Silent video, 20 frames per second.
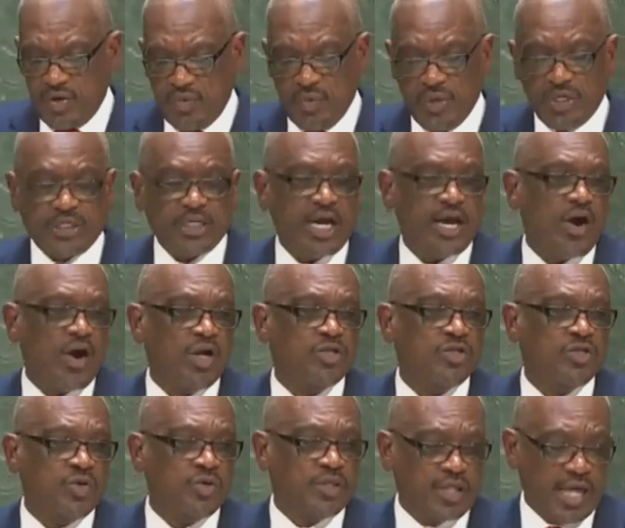which I
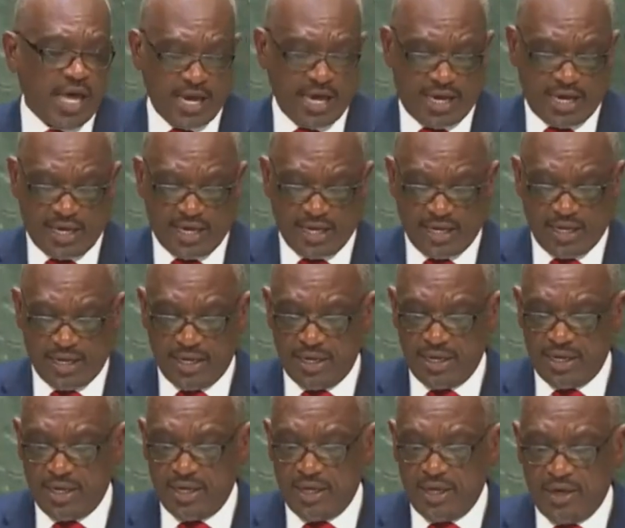also thank
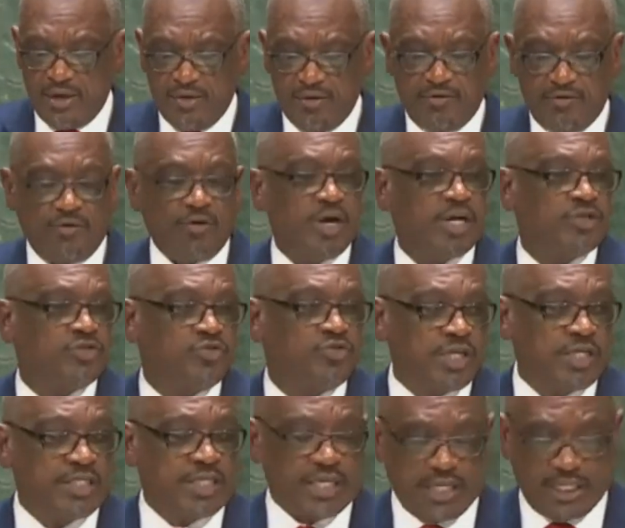for its
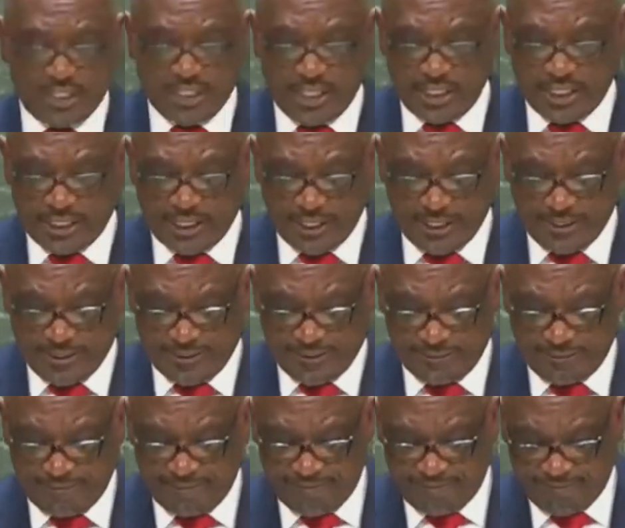recent
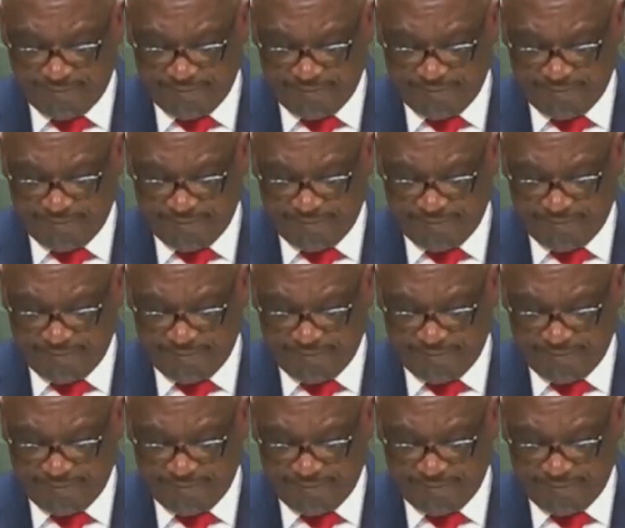assistance.